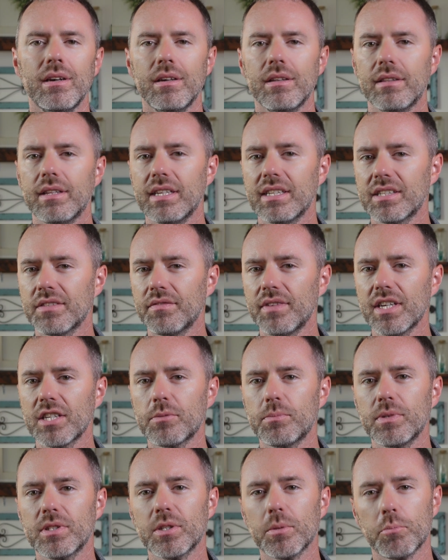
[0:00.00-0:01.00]
These
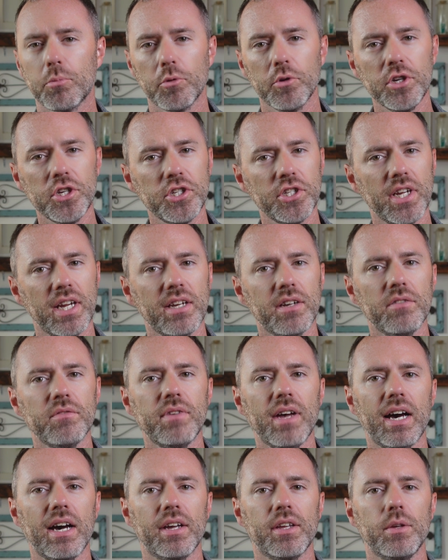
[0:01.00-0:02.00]
investments appreciate in
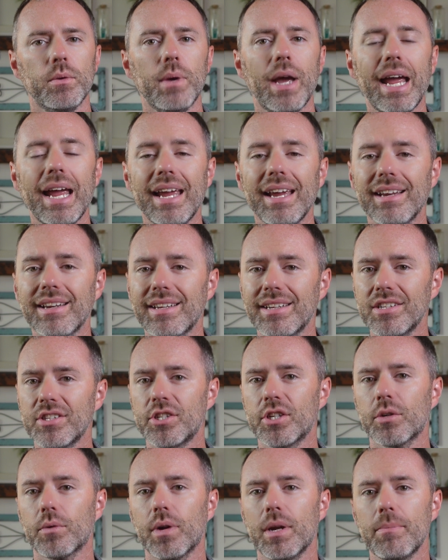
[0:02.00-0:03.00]
value and can
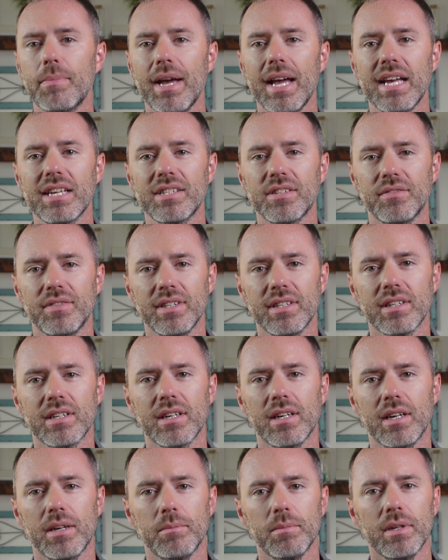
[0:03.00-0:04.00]
generate passive
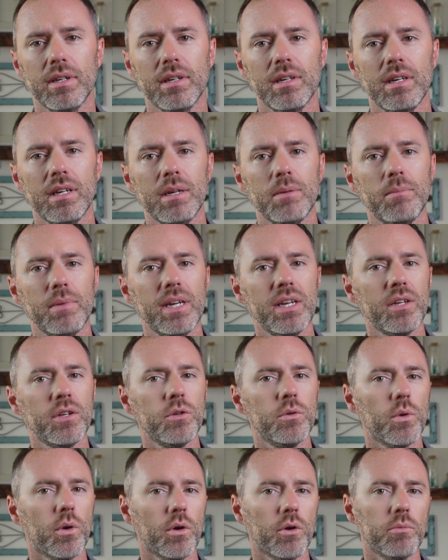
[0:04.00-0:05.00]
income, meaning
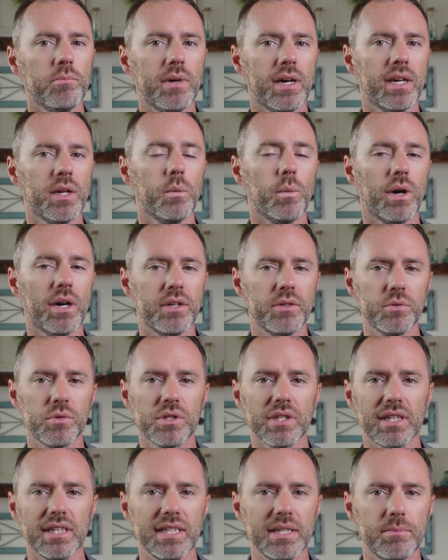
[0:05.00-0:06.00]
you earn money while you
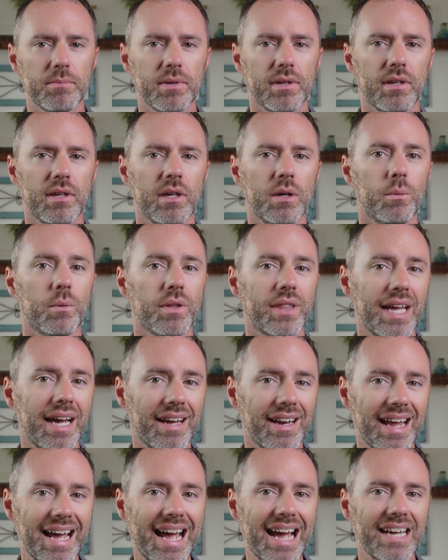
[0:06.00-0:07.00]
sleep,
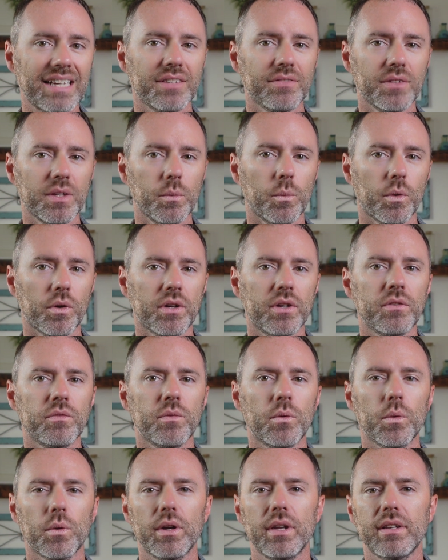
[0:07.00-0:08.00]
without actively working
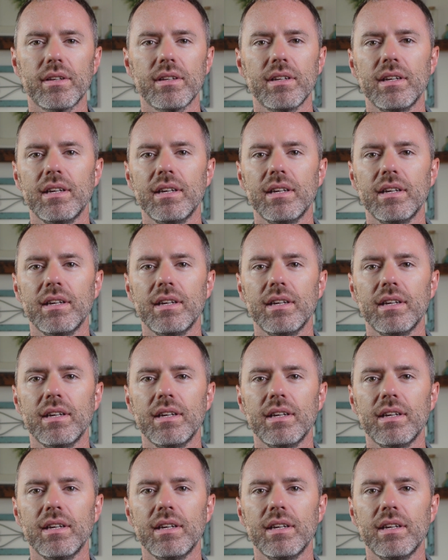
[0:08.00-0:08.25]
for it.